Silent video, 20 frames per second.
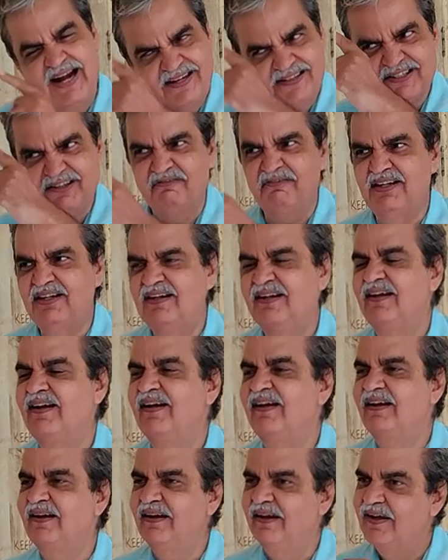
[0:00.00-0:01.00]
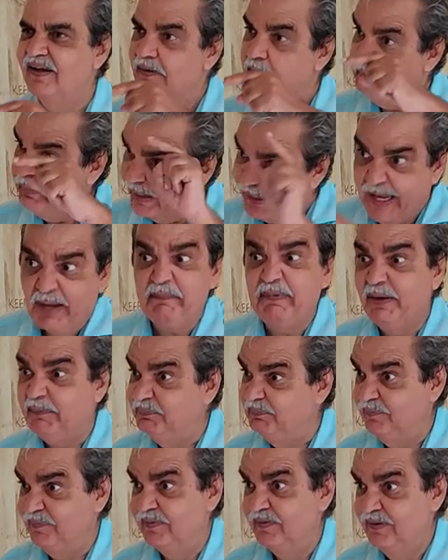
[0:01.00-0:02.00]
someone became
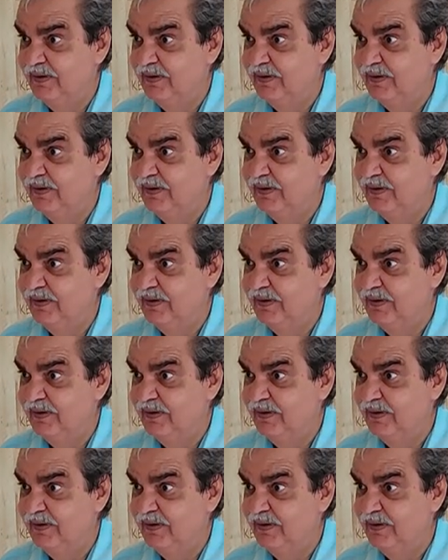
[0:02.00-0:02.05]
him.